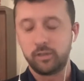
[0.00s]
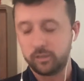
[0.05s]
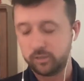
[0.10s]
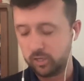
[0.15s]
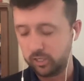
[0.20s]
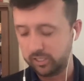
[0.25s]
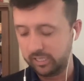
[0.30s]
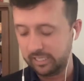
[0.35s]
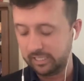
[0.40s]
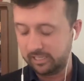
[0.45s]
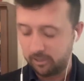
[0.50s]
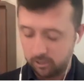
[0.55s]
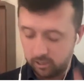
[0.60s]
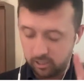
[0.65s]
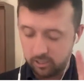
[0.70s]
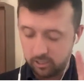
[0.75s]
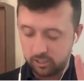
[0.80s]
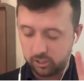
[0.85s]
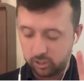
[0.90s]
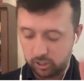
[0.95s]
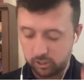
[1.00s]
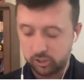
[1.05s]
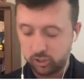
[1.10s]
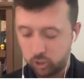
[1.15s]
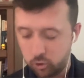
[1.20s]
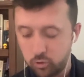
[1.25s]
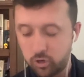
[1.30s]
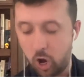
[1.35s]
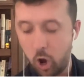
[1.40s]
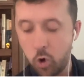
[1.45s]
Gets into there's
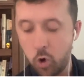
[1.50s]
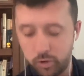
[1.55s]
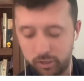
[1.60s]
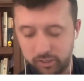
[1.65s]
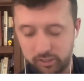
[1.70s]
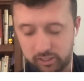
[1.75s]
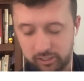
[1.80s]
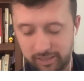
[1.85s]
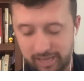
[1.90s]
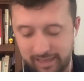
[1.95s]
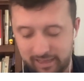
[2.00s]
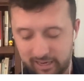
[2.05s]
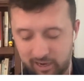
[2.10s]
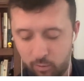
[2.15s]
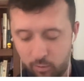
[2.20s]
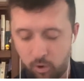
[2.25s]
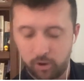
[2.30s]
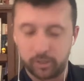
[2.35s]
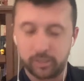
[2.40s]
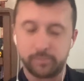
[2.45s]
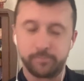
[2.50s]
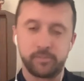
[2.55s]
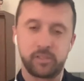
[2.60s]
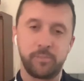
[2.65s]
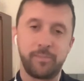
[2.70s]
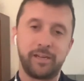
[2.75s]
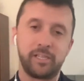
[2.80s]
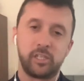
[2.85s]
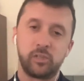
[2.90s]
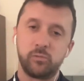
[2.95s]
two codas to that I wanted
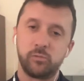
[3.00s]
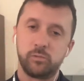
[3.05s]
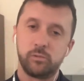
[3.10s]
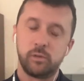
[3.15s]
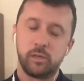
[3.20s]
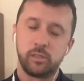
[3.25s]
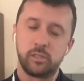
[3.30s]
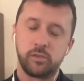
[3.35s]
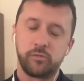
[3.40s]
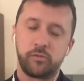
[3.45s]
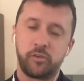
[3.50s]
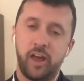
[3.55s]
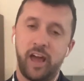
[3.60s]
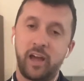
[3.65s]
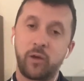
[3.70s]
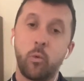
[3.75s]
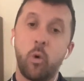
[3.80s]
to mention, to flag.